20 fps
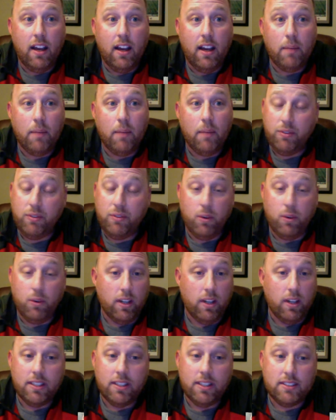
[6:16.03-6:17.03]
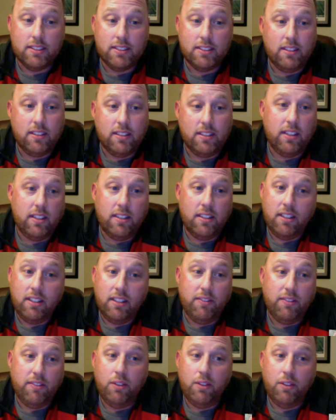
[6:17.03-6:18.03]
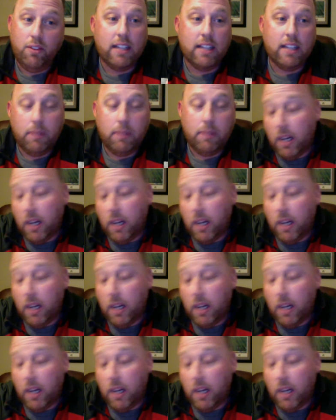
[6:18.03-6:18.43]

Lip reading: before. Because if you asked me